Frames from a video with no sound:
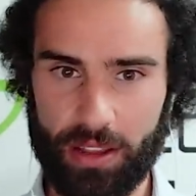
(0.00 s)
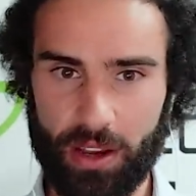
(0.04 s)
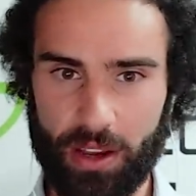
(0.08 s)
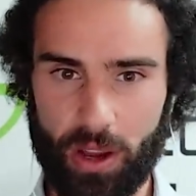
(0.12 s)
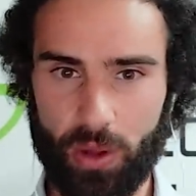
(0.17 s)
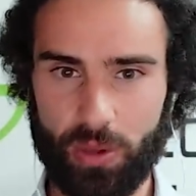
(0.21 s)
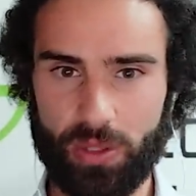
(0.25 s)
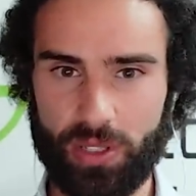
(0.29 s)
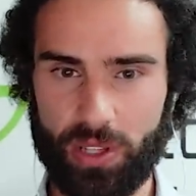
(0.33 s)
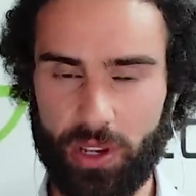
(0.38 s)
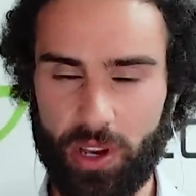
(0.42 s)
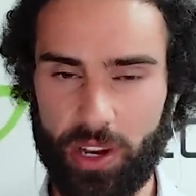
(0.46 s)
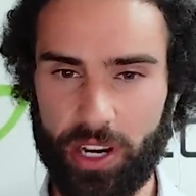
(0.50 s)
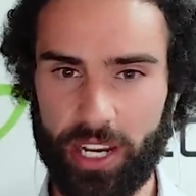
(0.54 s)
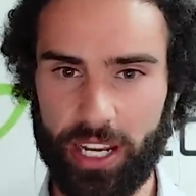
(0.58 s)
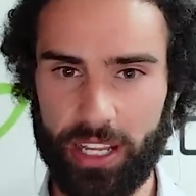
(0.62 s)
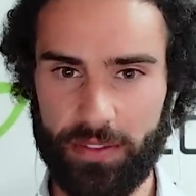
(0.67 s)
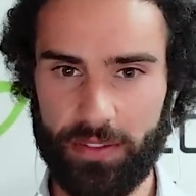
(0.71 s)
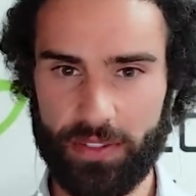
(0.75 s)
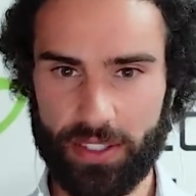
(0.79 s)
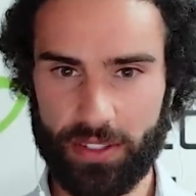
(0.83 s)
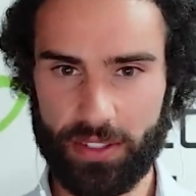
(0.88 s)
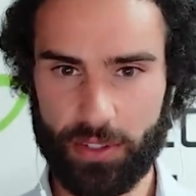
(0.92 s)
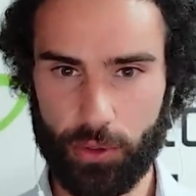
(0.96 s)

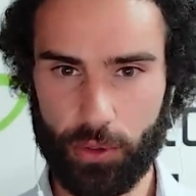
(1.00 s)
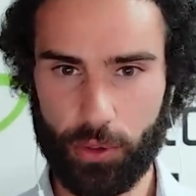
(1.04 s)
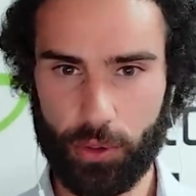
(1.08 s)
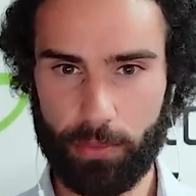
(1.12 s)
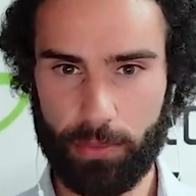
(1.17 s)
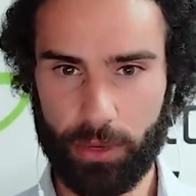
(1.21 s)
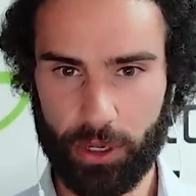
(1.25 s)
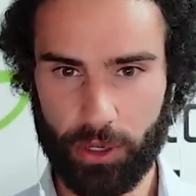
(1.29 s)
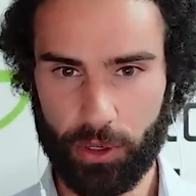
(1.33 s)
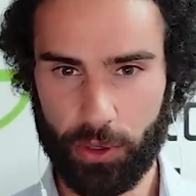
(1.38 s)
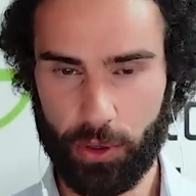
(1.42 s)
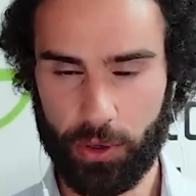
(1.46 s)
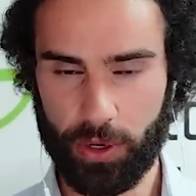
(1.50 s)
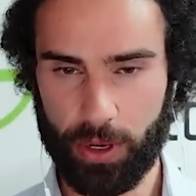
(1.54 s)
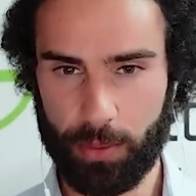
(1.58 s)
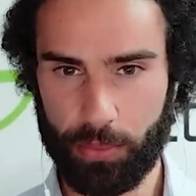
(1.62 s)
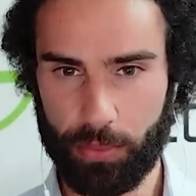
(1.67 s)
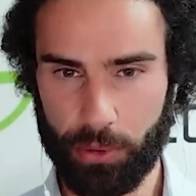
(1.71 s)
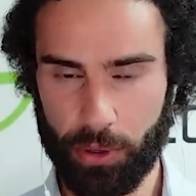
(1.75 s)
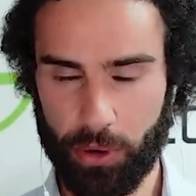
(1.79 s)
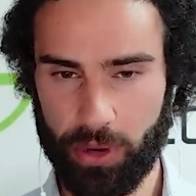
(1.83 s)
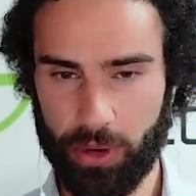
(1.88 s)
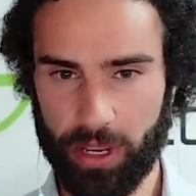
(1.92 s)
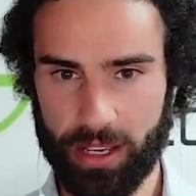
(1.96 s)
alternatives to Mucuna
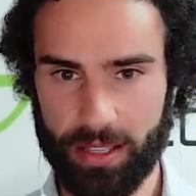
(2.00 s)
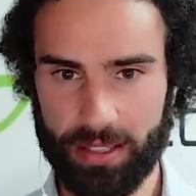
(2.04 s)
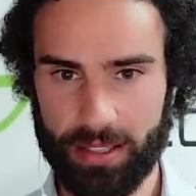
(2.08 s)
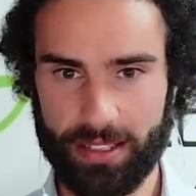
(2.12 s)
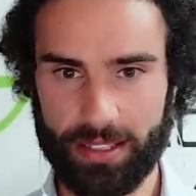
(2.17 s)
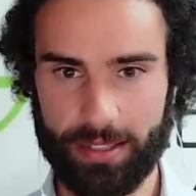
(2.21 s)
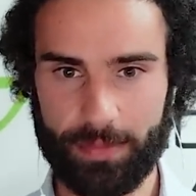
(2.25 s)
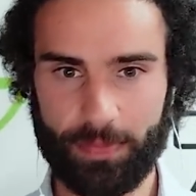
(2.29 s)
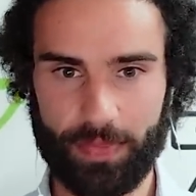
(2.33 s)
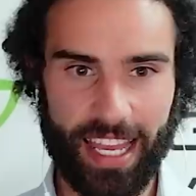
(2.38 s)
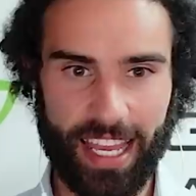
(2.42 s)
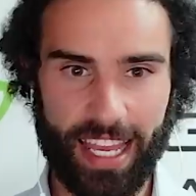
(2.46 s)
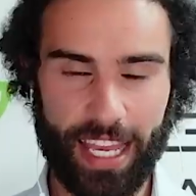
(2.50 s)
Pruriens.